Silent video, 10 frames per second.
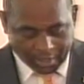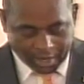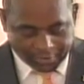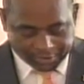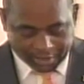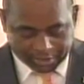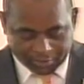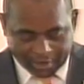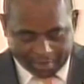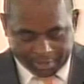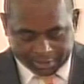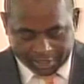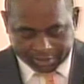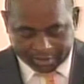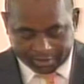health center
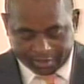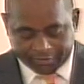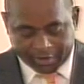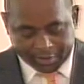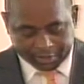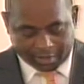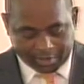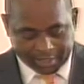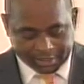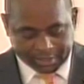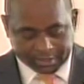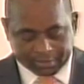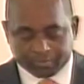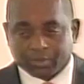rehabilitation in various communities,